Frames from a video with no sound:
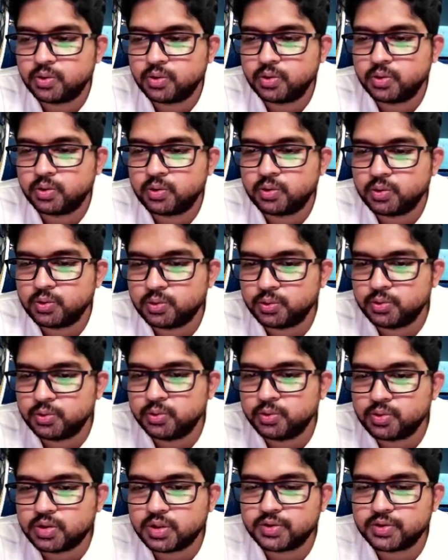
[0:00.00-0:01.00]
So
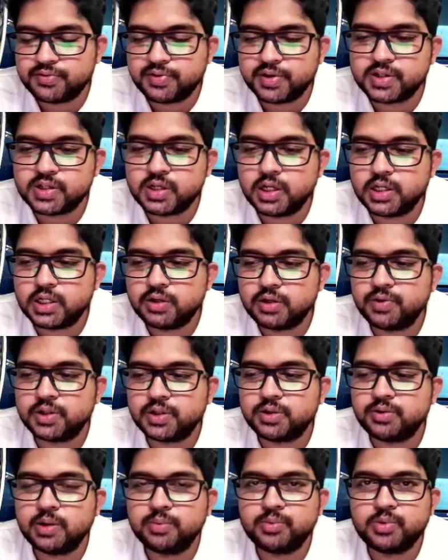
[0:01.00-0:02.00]
to use this
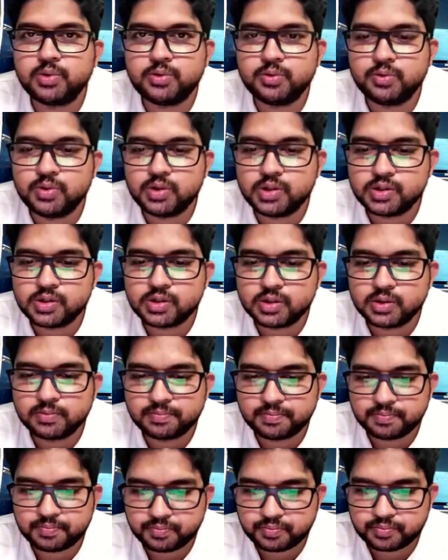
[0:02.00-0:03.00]
facility, what you have to do
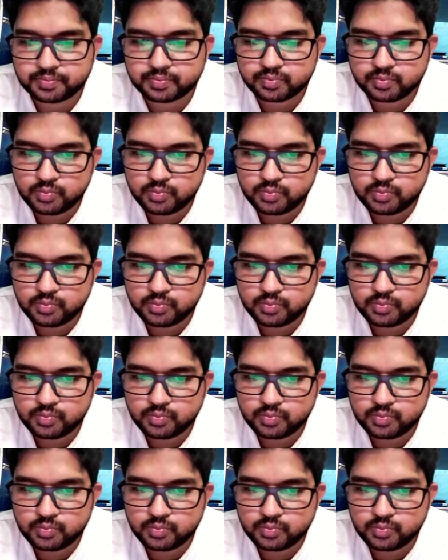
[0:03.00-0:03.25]
is